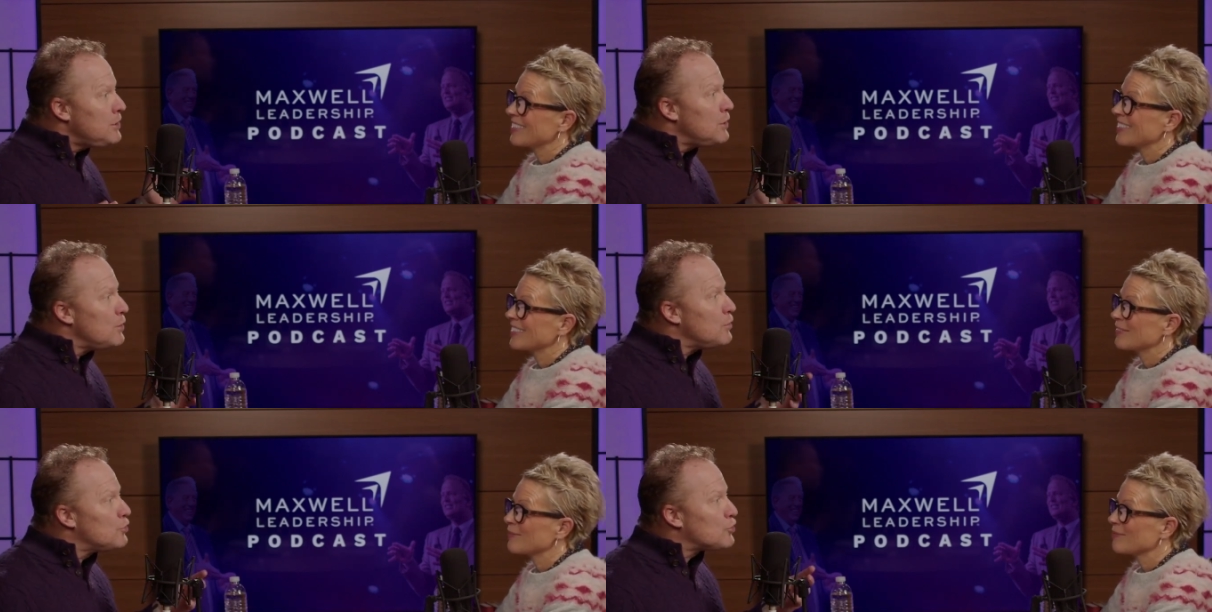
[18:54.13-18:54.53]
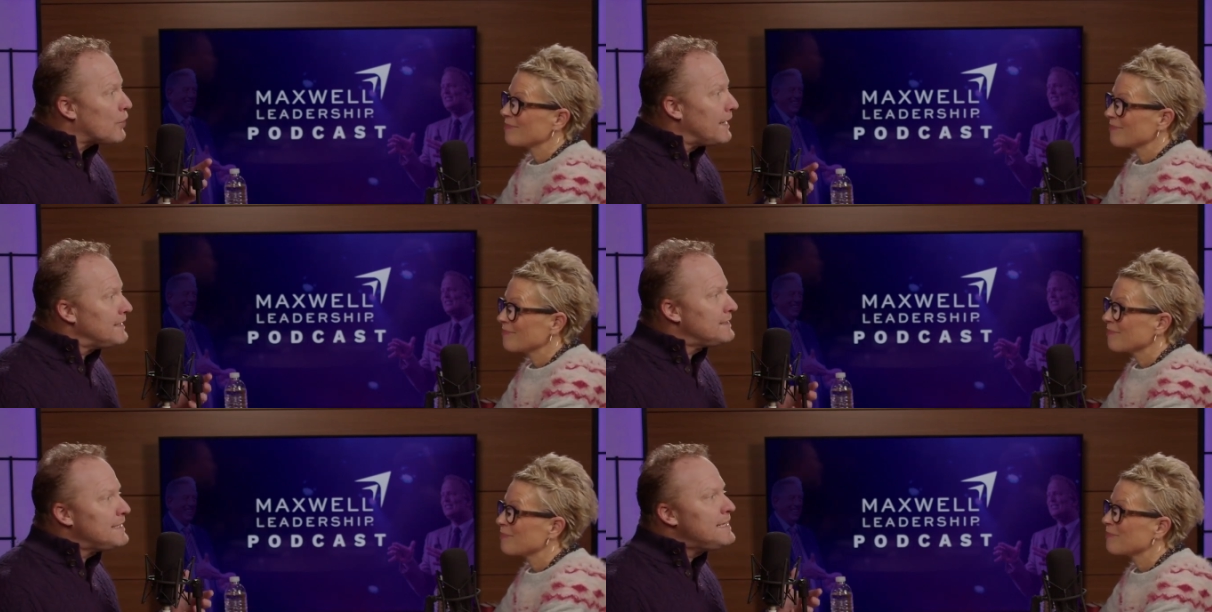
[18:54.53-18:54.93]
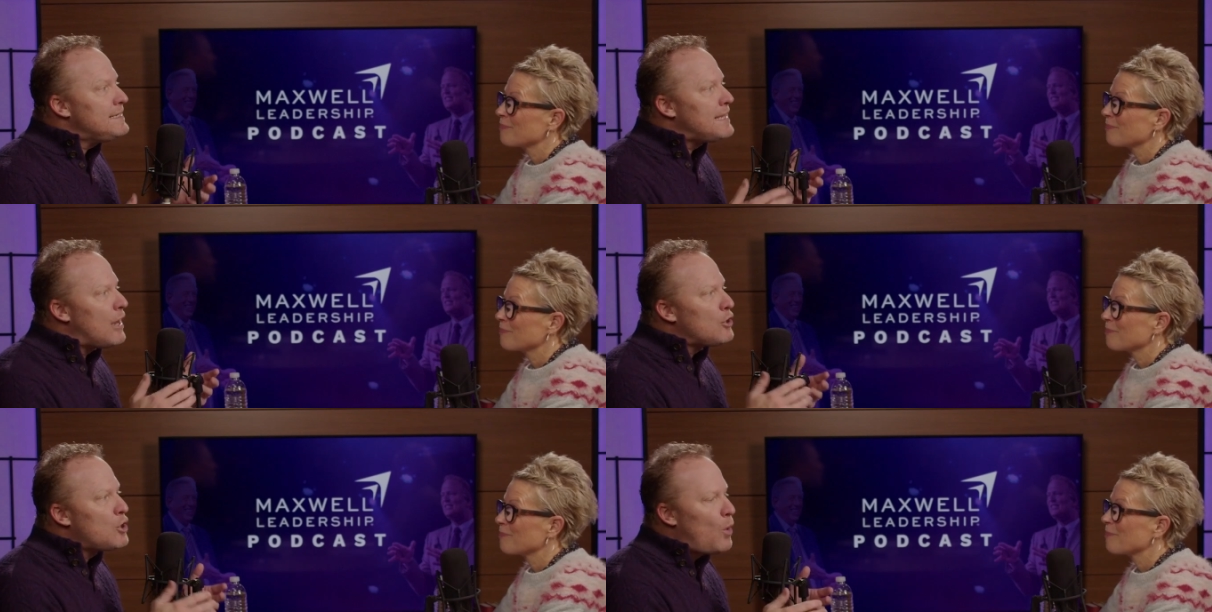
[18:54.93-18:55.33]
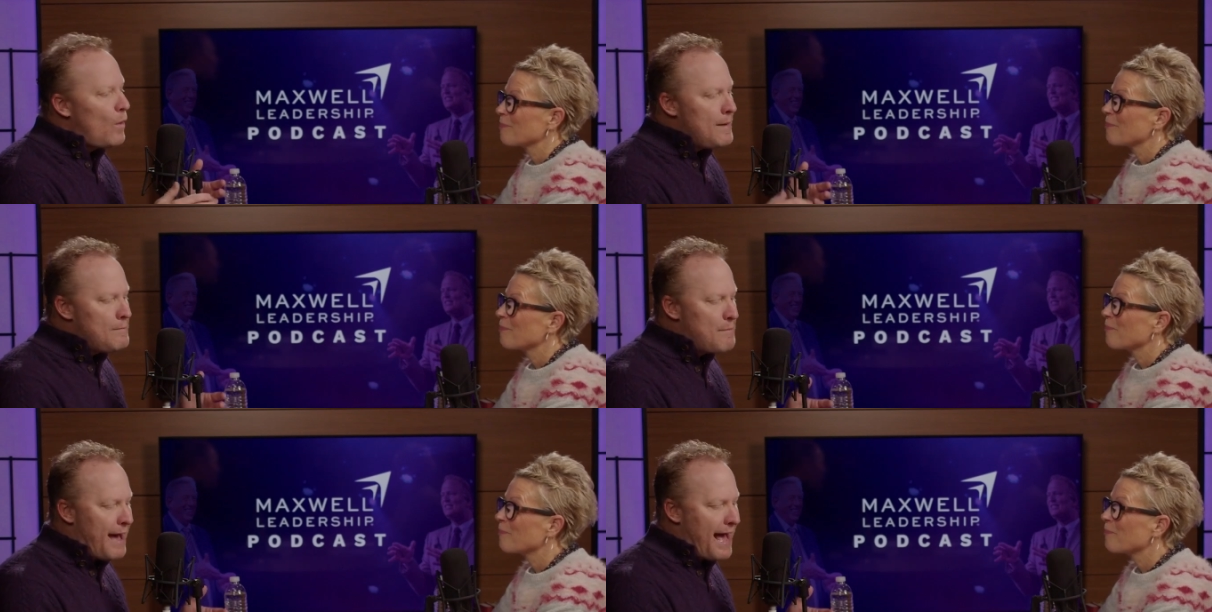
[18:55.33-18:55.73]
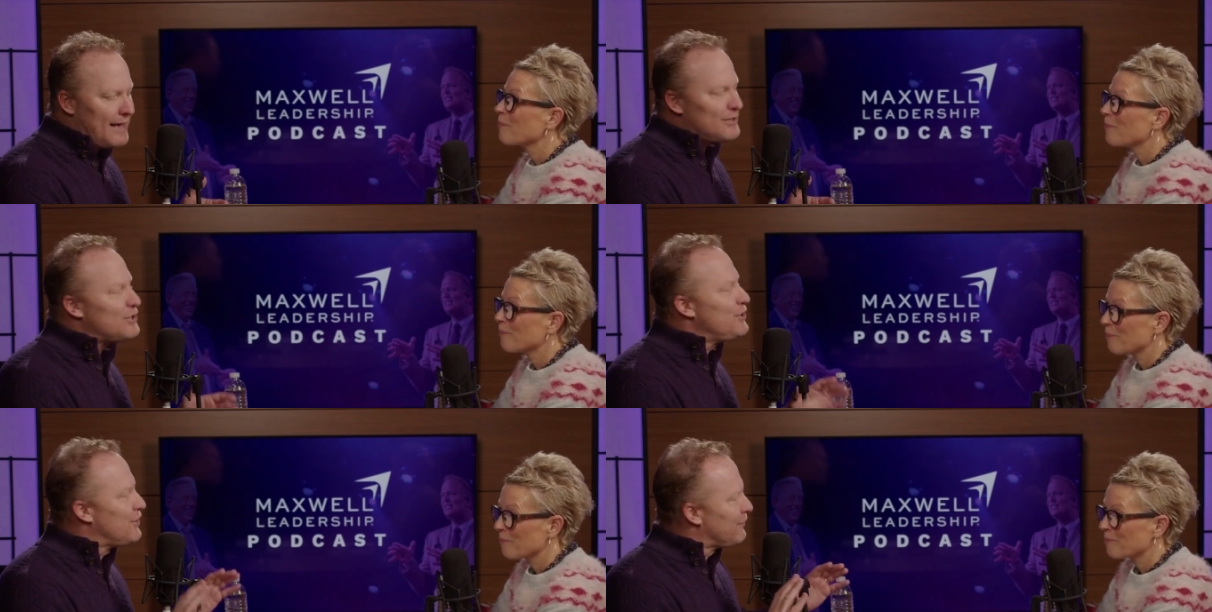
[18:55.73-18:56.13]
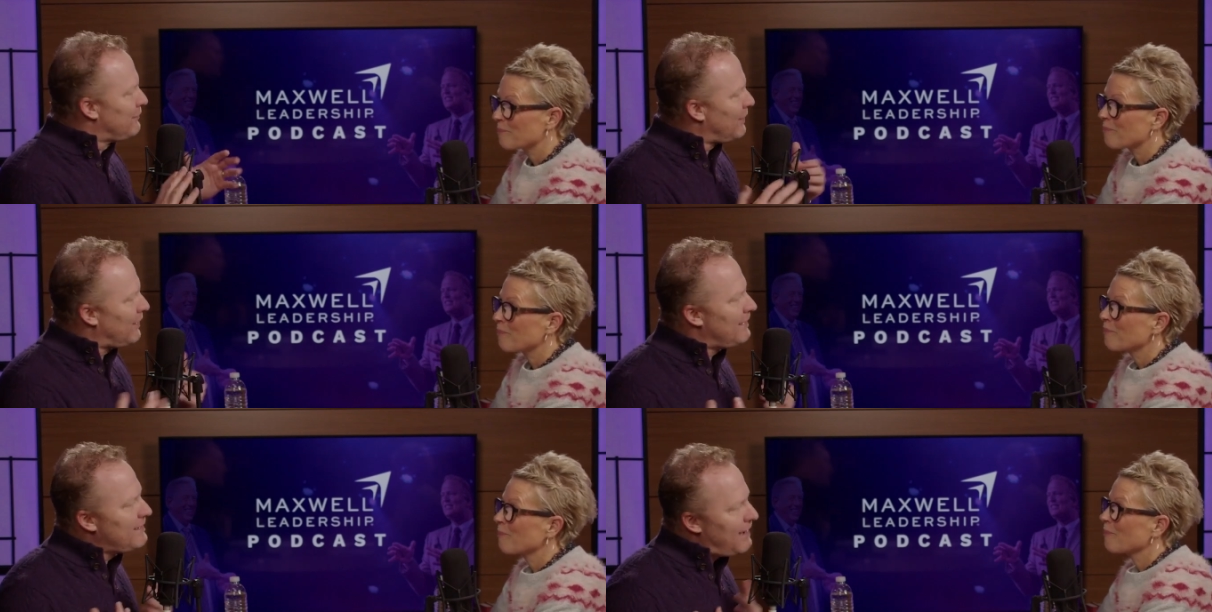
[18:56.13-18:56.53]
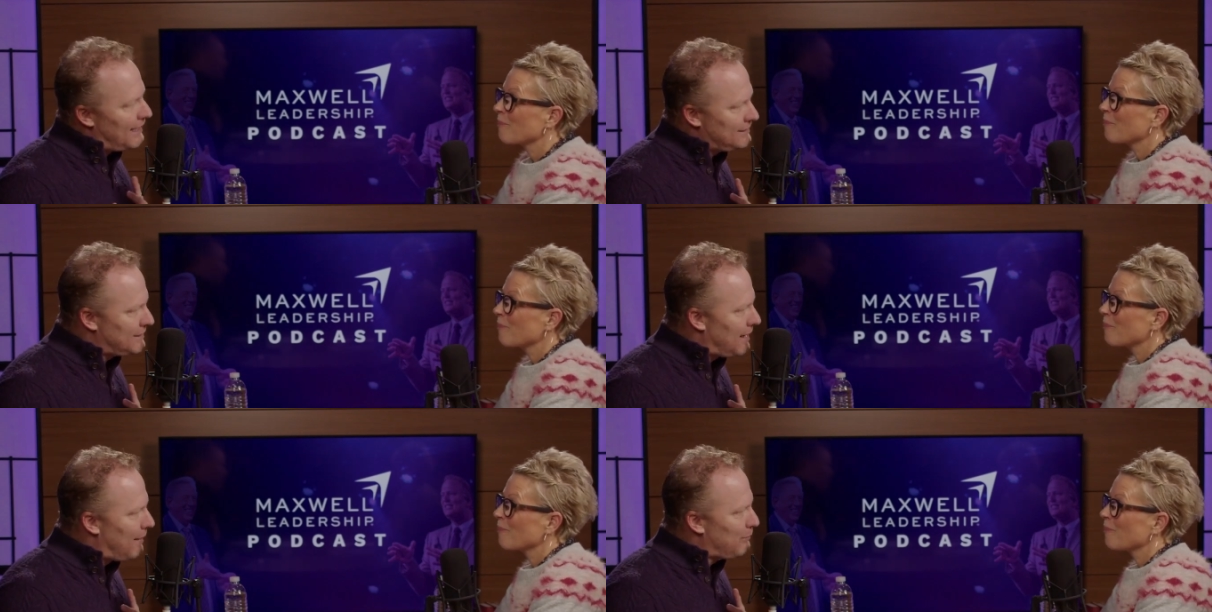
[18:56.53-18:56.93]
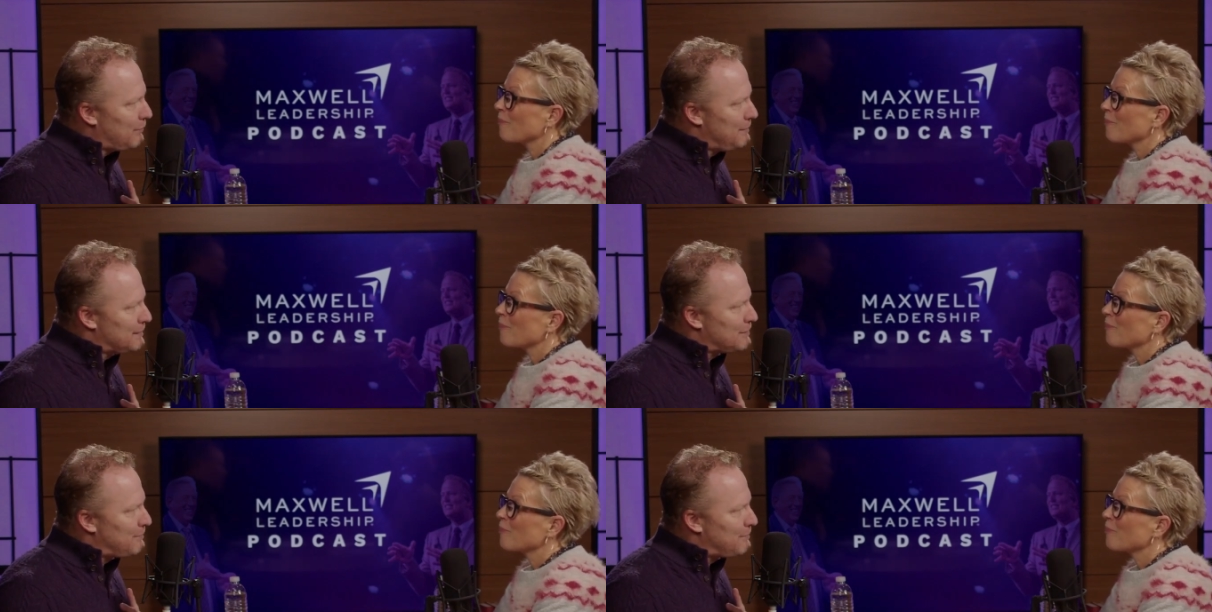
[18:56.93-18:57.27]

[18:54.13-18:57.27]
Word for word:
Speaker 1: you, Traci. Now, going back to your very nice compliments